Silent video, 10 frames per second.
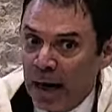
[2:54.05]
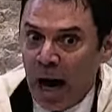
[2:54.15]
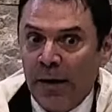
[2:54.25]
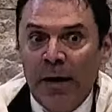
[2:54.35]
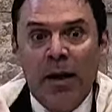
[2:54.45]

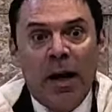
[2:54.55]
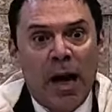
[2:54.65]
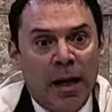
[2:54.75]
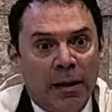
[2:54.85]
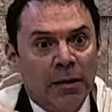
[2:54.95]
God
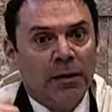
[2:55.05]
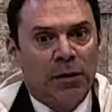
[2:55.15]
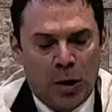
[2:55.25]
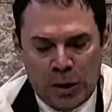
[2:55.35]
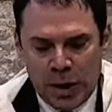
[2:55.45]
had
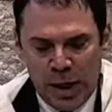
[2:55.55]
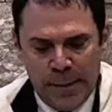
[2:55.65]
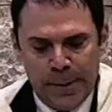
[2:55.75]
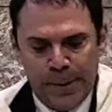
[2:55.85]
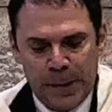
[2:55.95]
taught
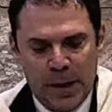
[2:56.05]
him.